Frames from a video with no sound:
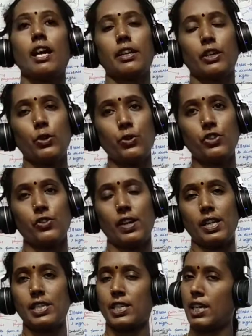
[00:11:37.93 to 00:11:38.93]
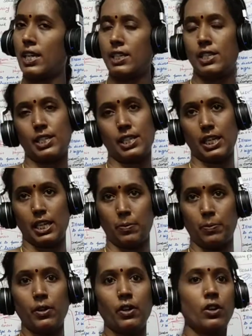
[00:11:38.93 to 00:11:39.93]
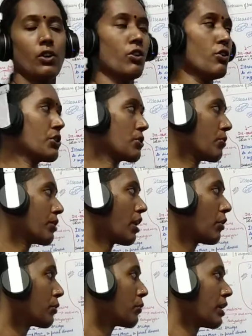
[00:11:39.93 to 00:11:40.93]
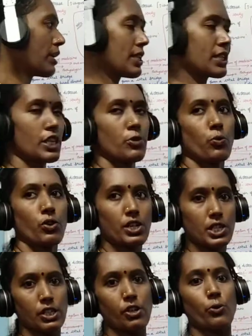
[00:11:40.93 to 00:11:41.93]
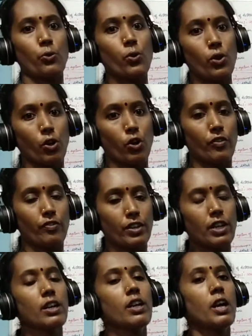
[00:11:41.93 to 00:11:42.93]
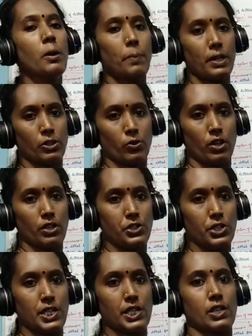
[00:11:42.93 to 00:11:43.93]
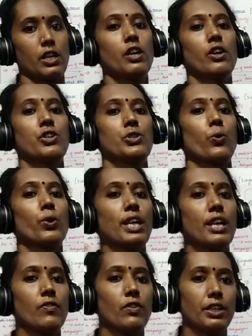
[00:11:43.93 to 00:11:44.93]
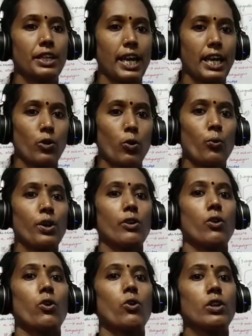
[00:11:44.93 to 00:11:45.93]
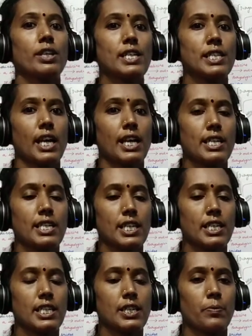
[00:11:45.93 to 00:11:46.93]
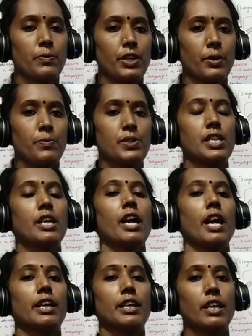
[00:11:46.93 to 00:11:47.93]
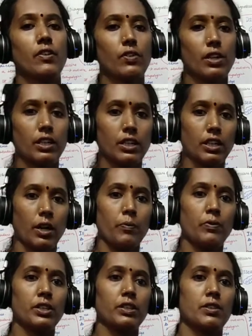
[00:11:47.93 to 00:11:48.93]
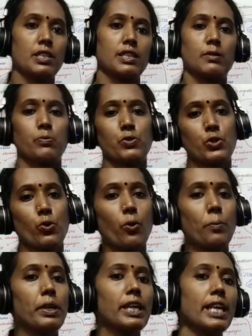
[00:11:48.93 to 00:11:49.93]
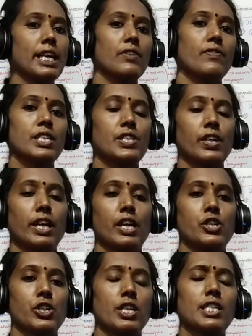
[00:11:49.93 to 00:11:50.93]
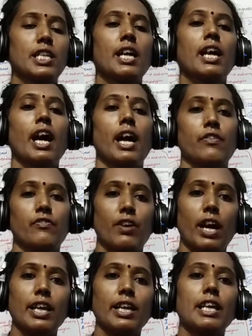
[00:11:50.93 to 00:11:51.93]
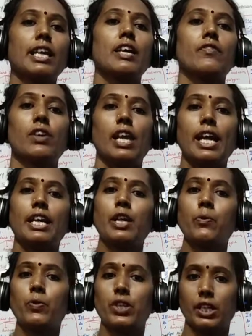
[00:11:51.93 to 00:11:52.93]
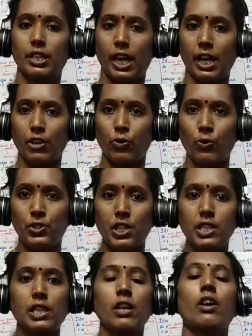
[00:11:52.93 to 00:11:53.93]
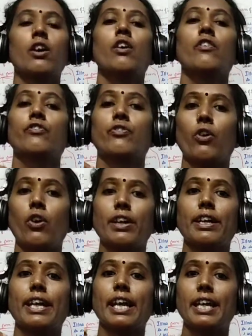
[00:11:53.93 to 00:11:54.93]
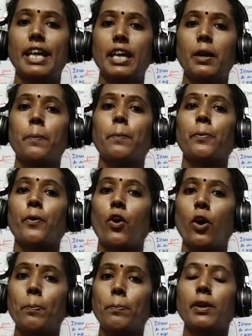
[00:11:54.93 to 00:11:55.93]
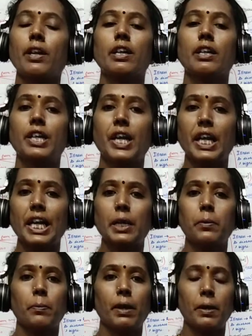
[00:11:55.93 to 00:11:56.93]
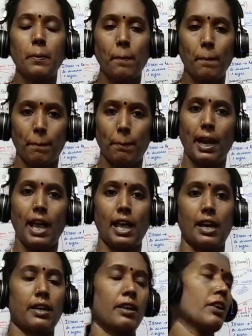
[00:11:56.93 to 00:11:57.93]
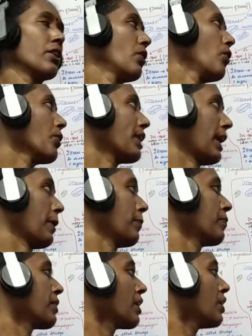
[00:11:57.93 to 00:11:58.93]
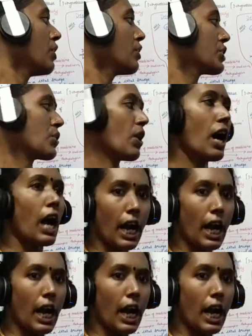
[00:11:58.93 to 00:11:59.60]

and good rest and sleep. So now you understand what is the role of a pathologist. So he will take over all the signs and symptoms and he will come with so many investigations, and finally he will end up with a diagnosis for getting a proper treatment plan. Okay, so